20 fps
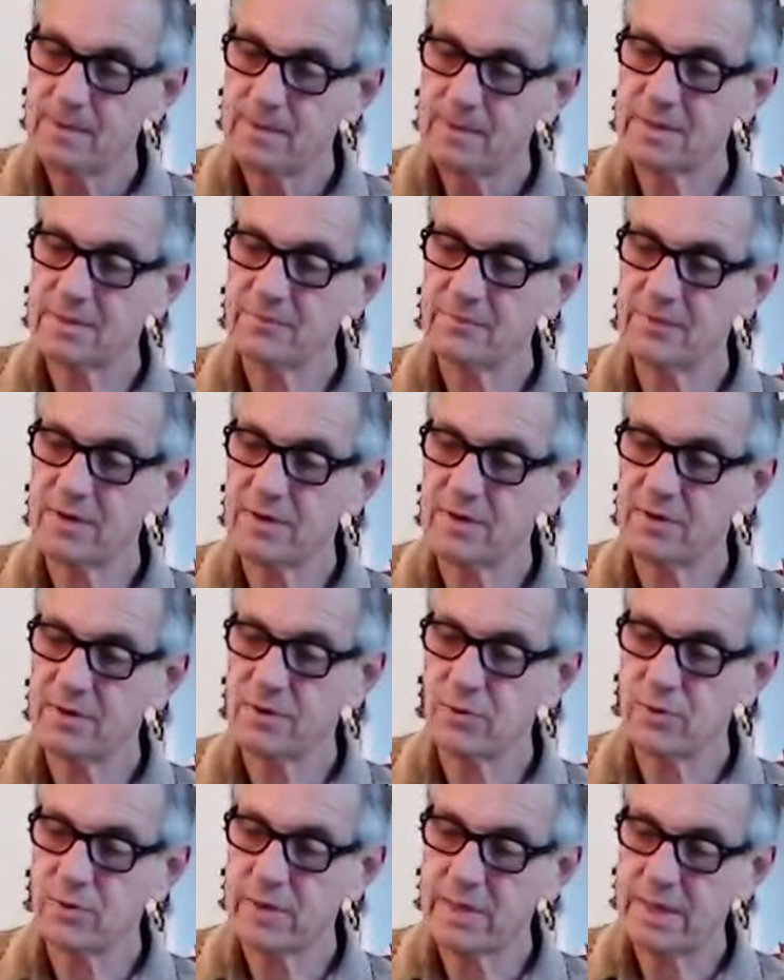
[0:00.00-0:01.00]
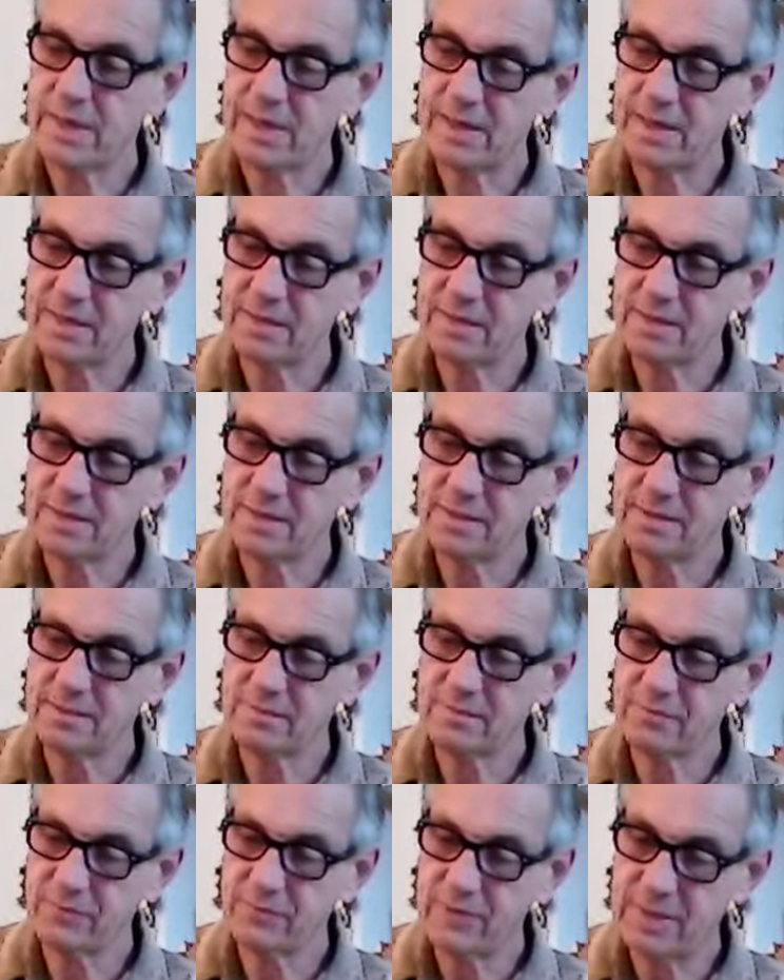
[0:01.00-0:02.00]
that we are organically
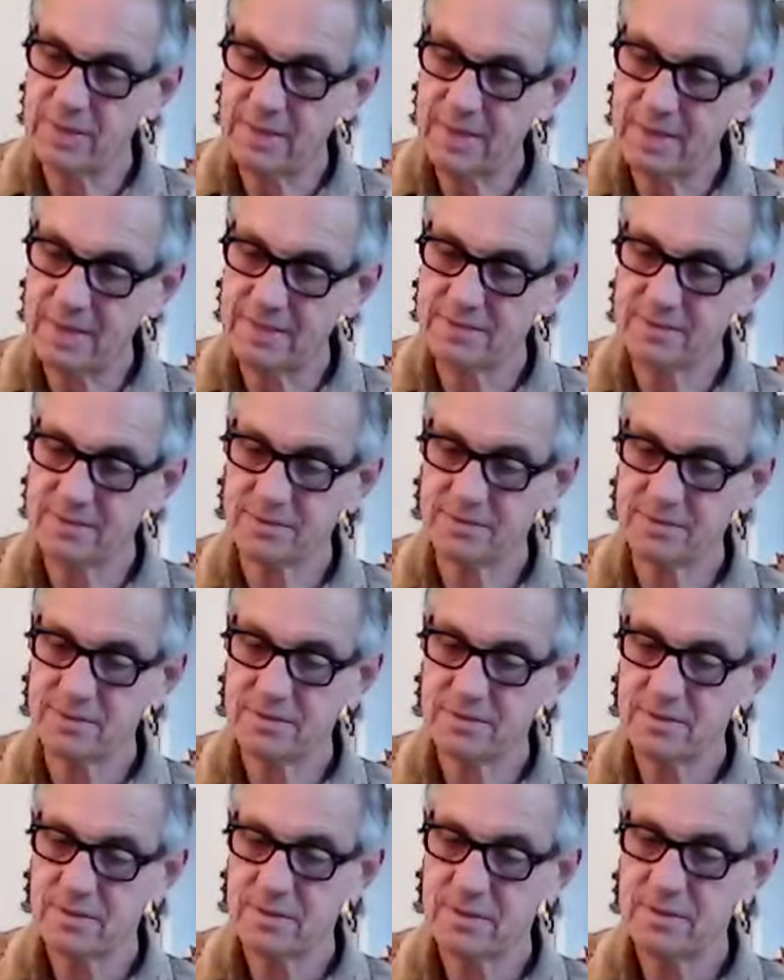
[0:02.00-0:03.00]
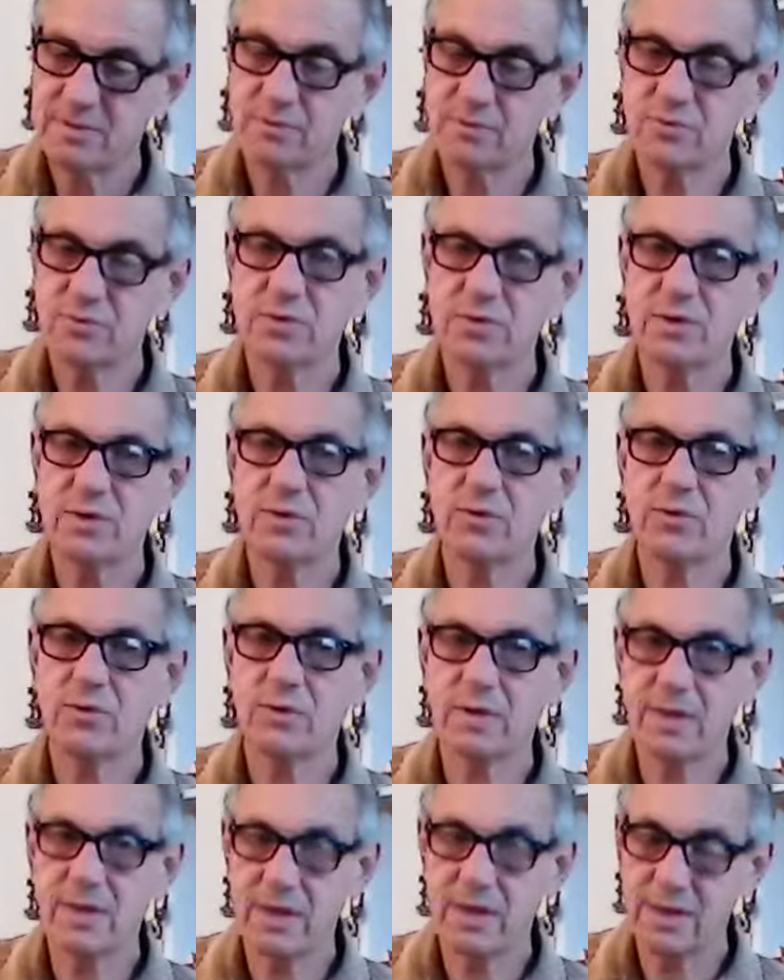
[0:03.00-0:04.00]
related to the
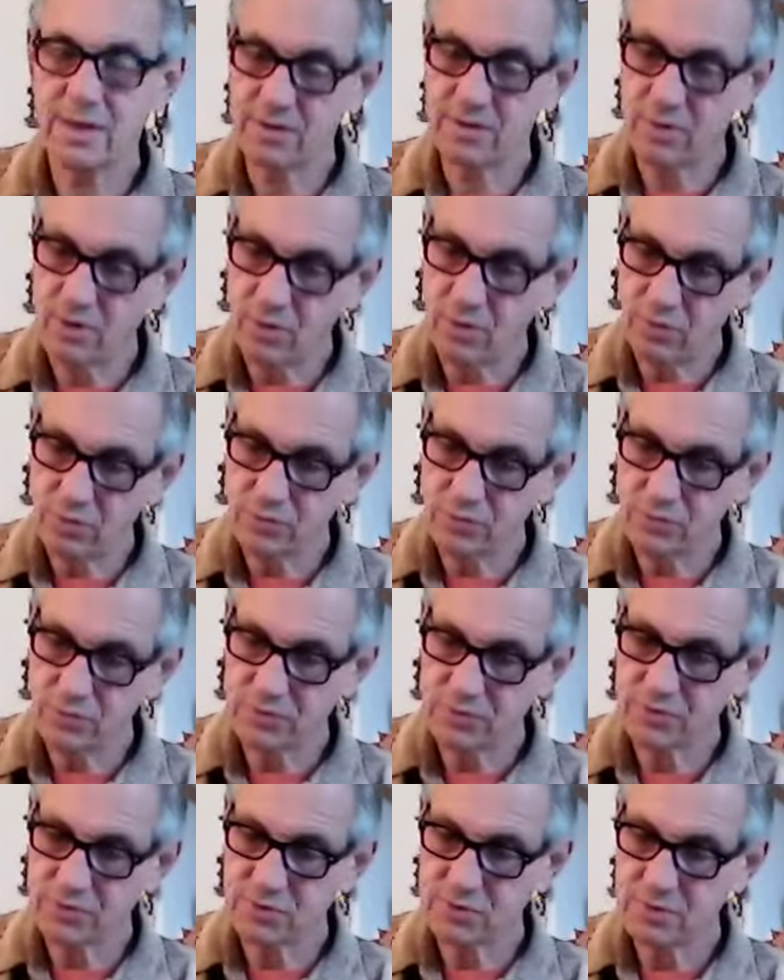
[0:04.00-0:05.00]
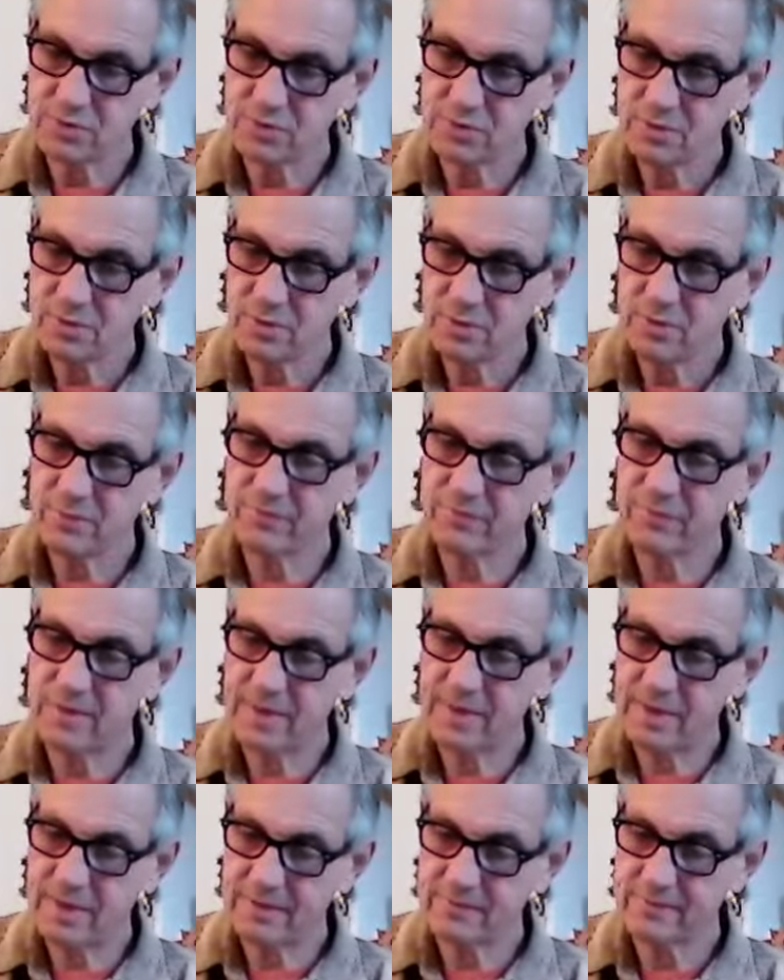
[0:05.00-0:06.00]
organic wholeness of
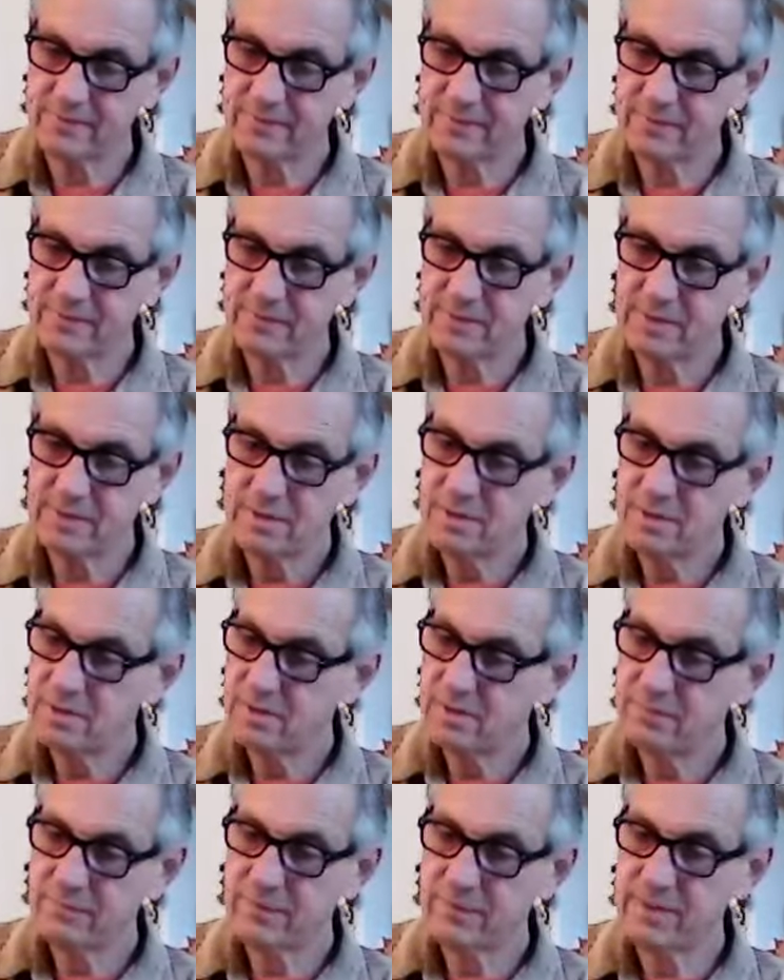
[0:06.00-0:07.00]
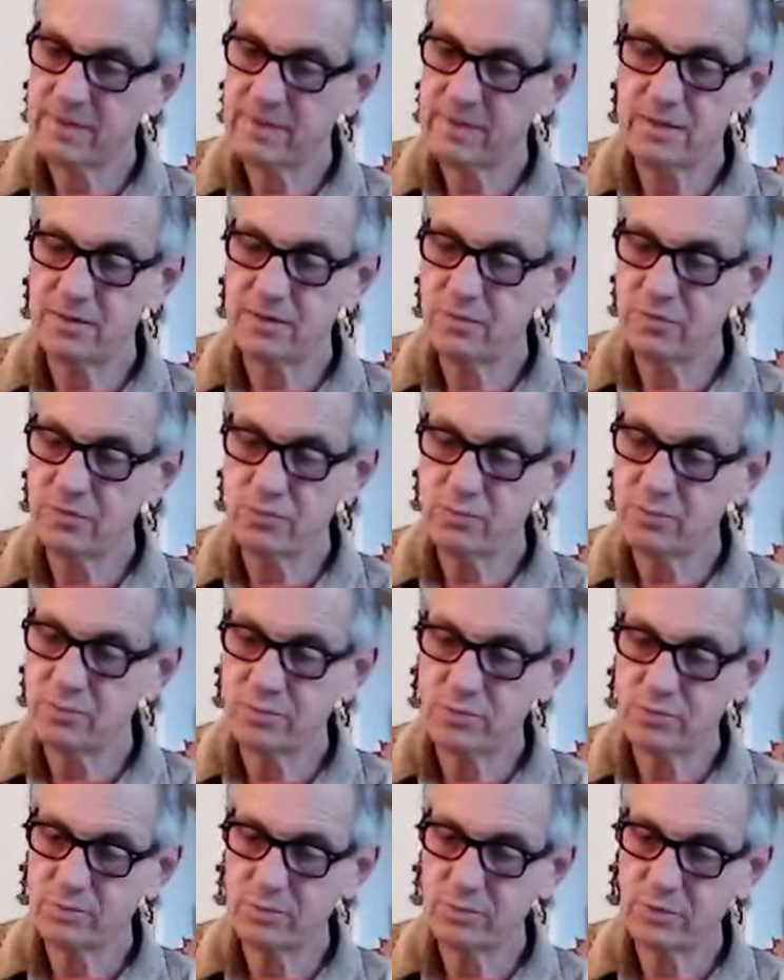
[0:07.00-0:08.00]
life, where
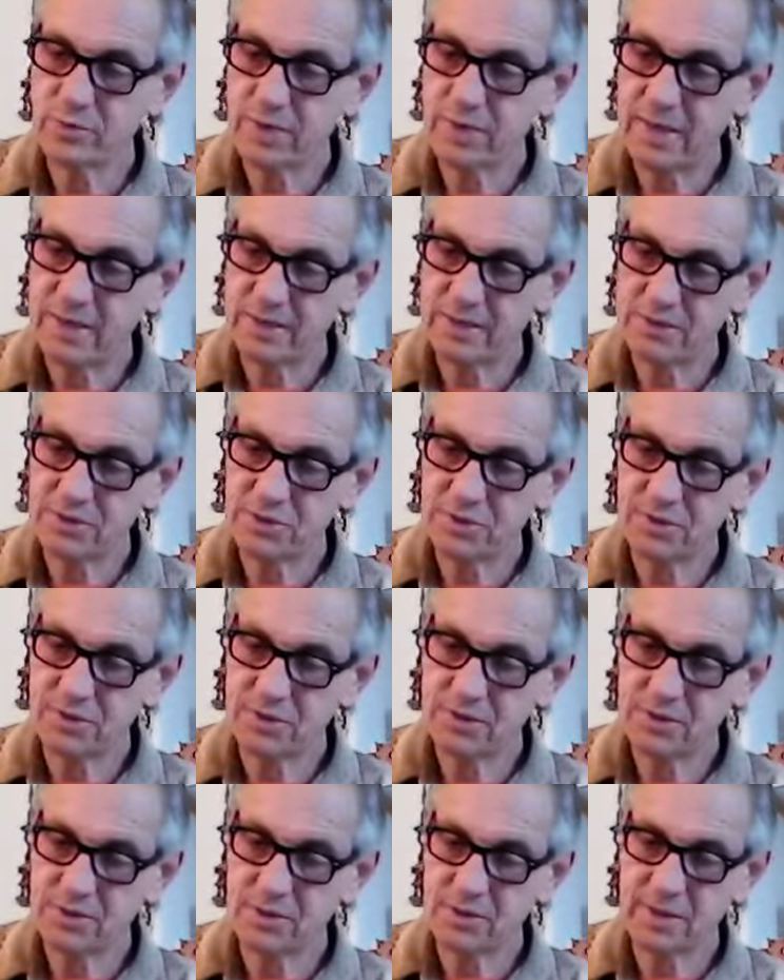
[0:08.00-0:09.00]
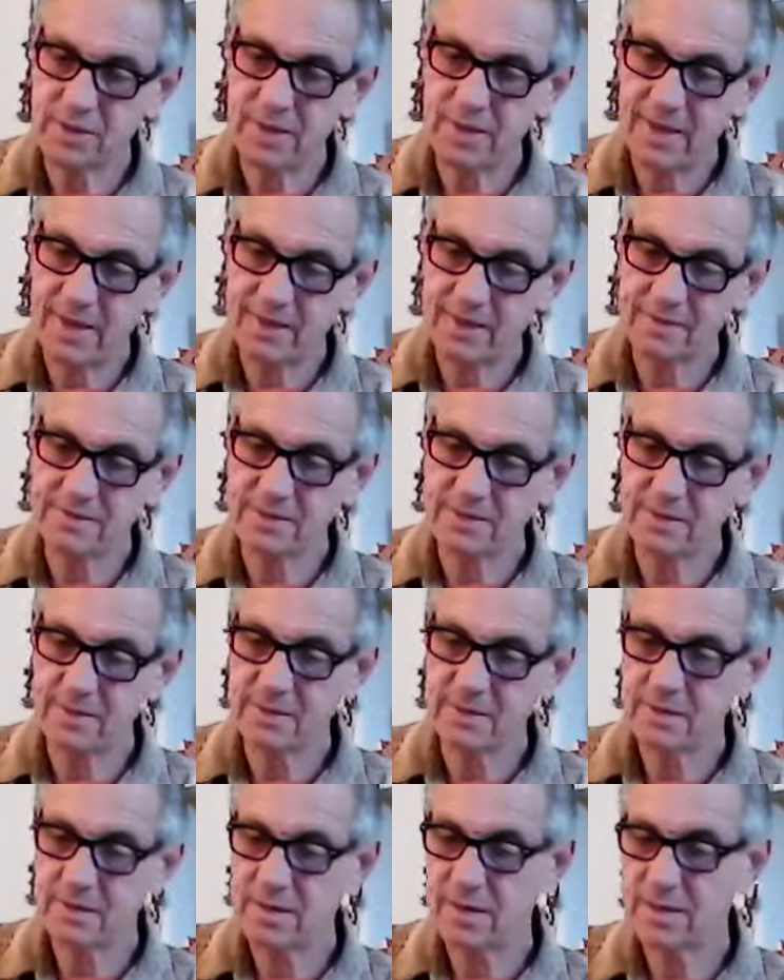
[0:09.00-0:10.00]
innumerable energies are
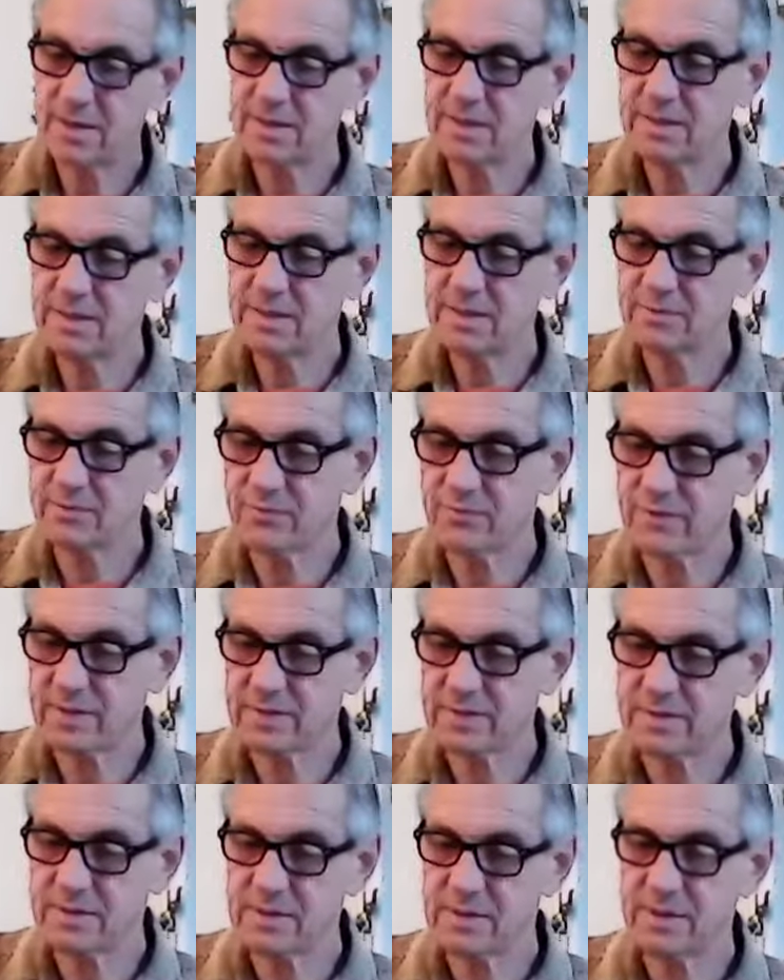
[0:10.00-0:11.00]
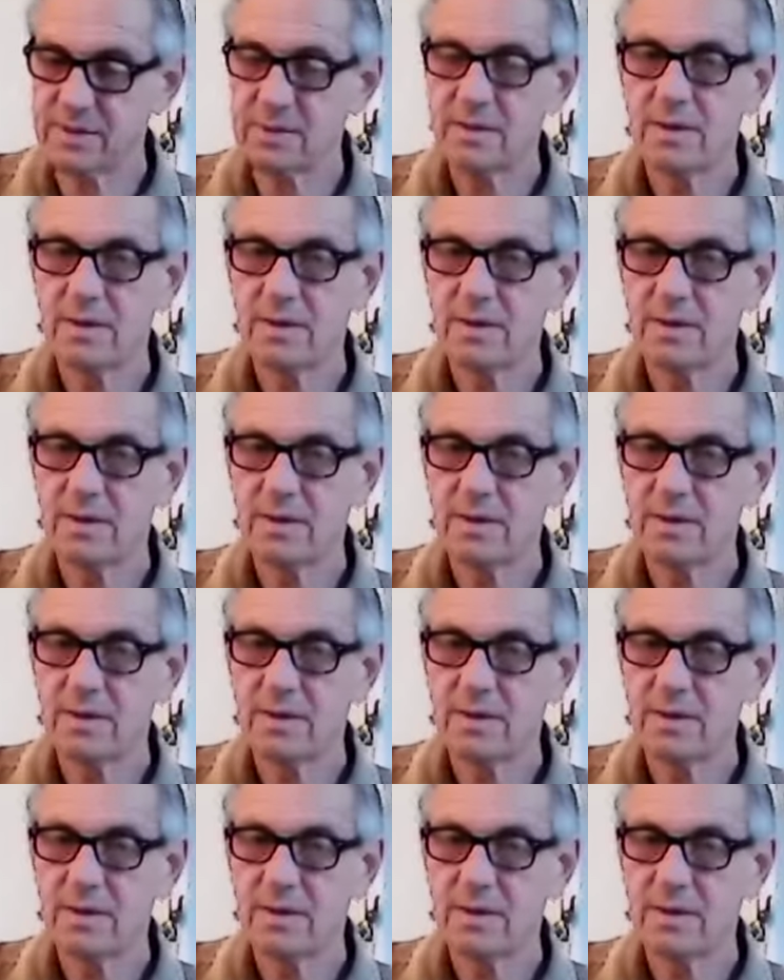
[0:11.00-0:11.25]
acting and interacting